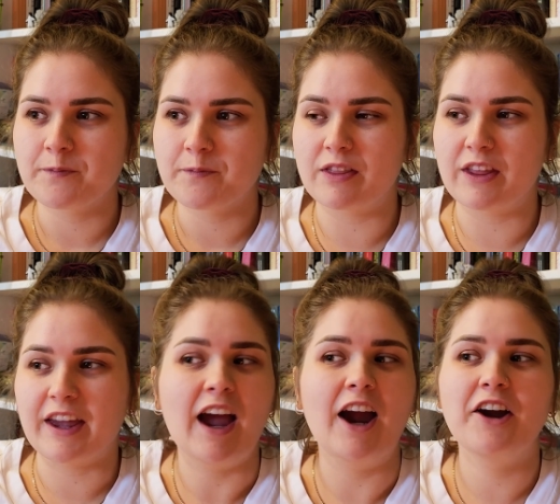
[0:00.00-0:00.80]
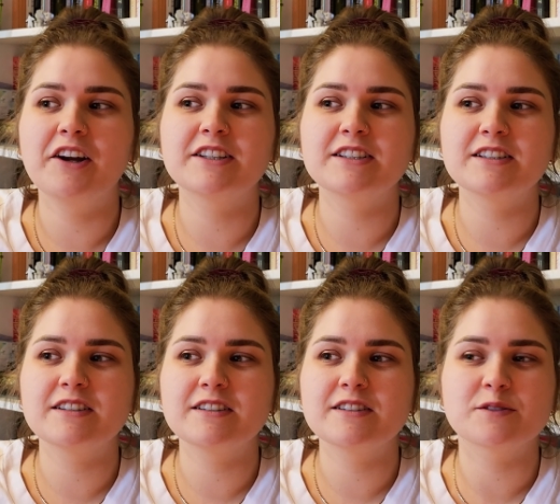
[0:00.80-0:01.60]
the
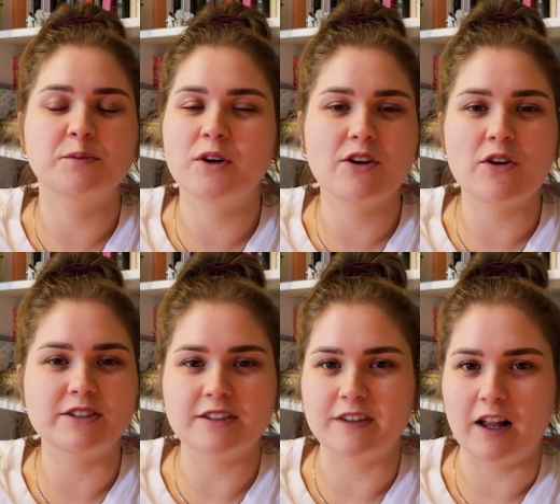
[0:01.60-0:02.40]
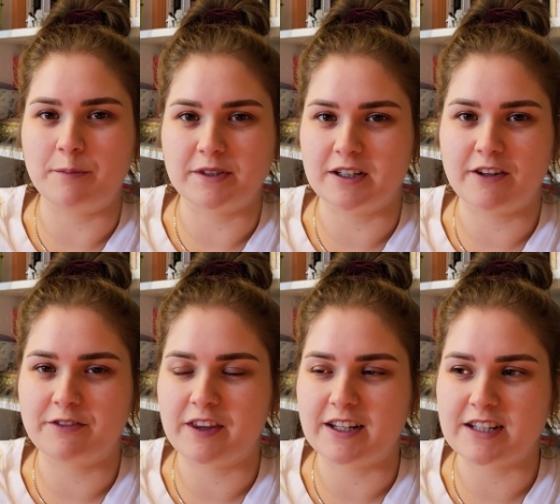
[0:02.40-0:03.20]
characters were not developed enough
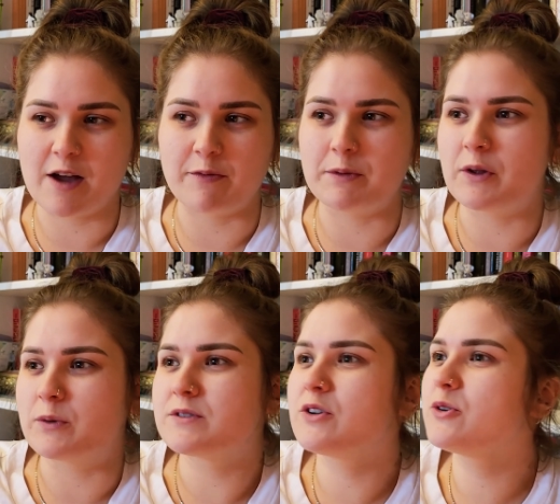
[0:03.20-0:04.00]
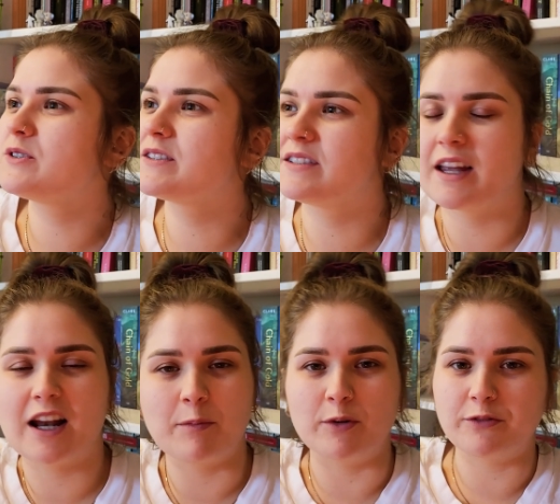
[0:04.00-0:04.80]
for that to happen. There was no
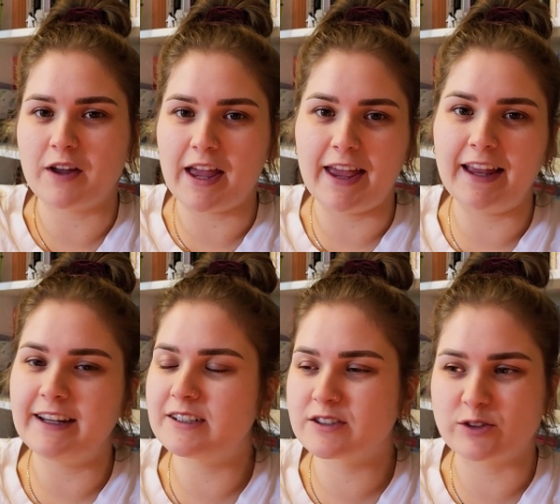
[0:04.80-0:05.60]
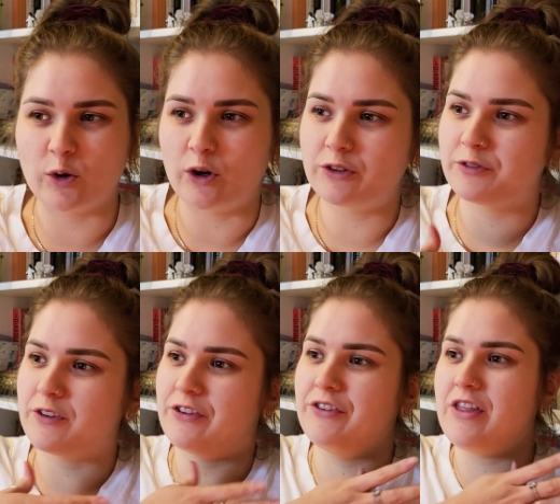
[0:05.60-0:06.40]
setup of any sort for
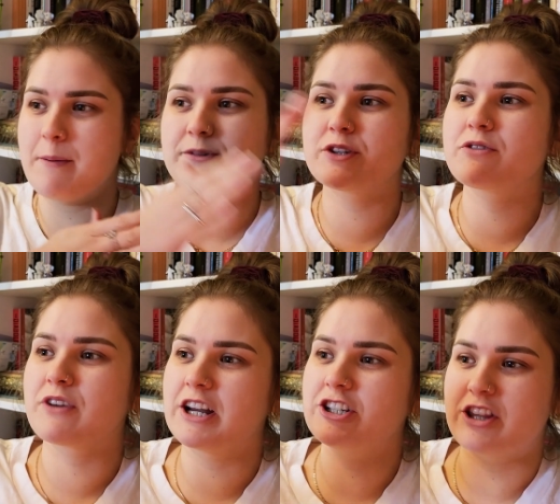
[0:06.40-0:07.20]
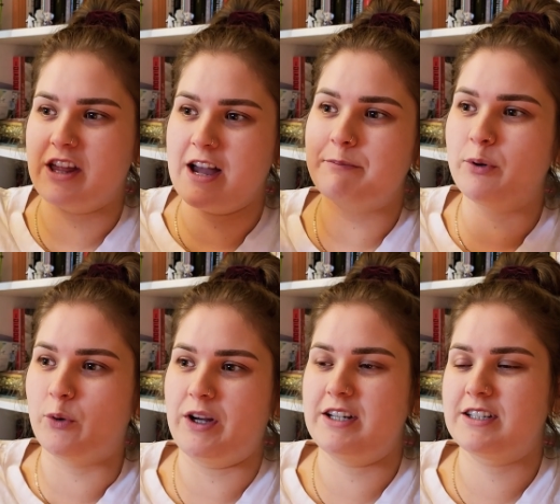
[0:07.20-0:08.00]
them to reach that
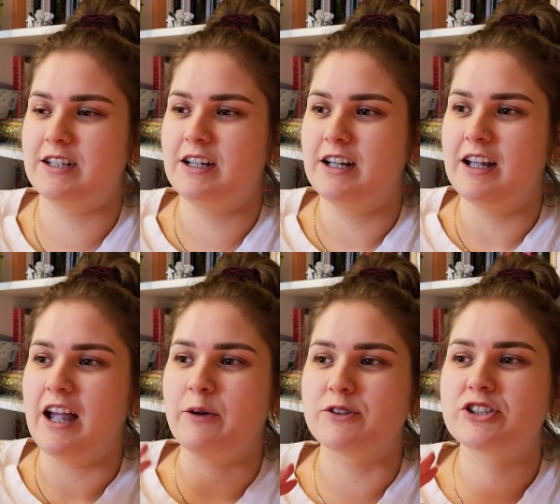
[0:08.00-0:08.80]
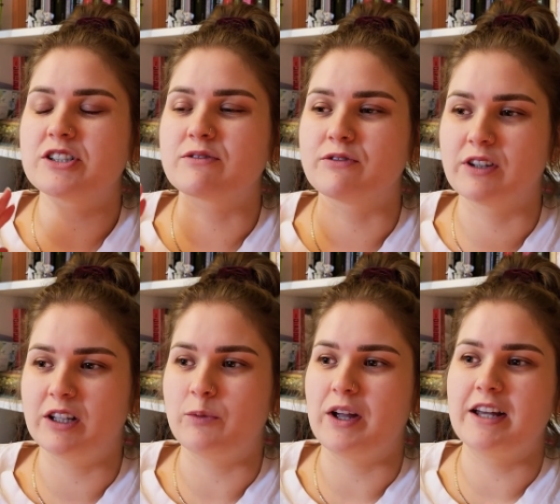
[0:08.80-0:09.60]
point. It was just
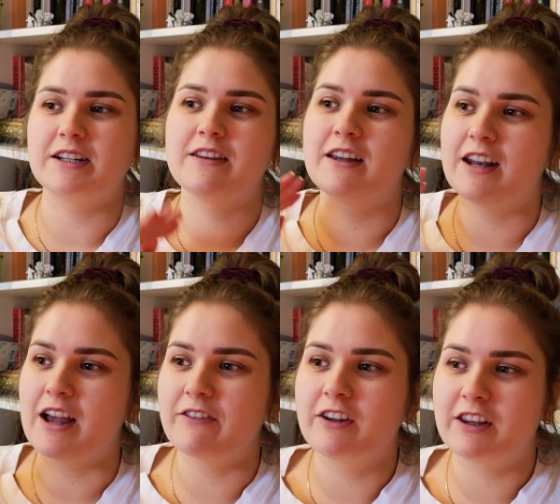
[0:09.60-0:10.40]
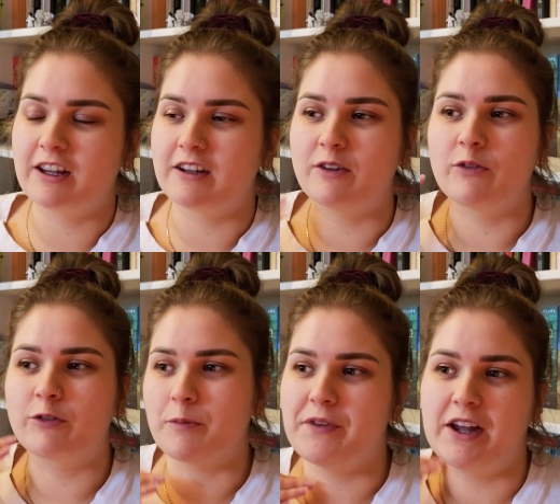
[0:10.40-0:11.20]
really weird. And then everything
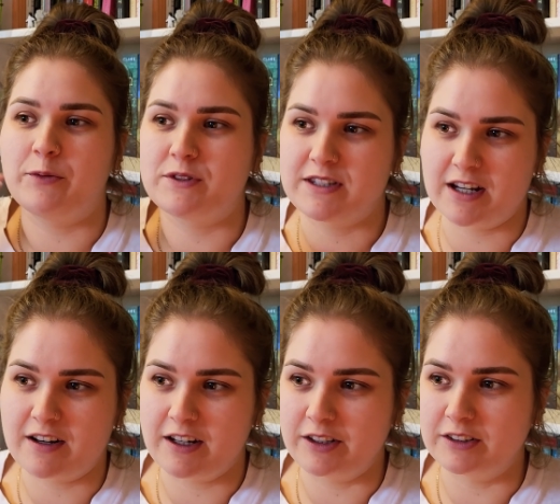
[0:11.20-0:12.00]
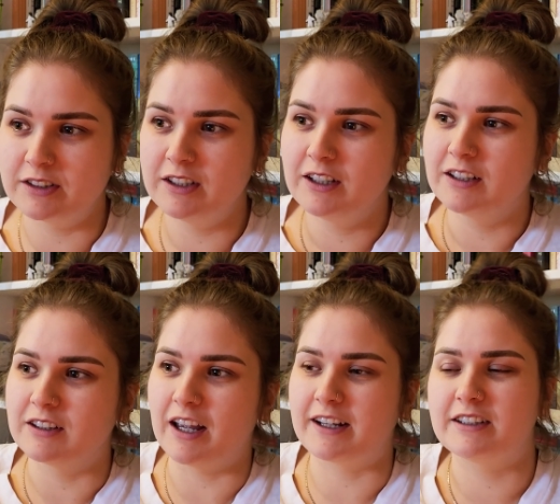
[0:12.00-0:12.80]
from there was downhill.
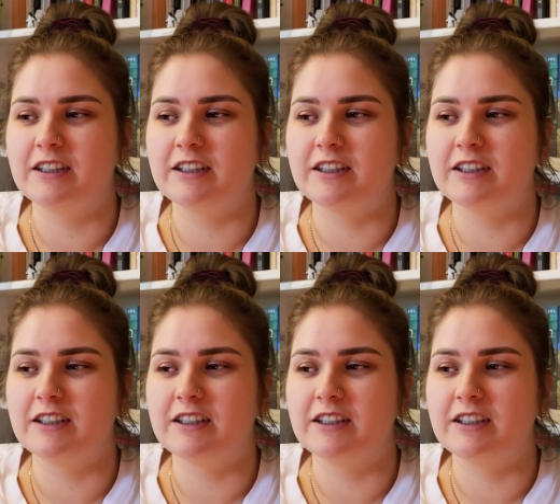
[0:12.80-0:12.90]
Like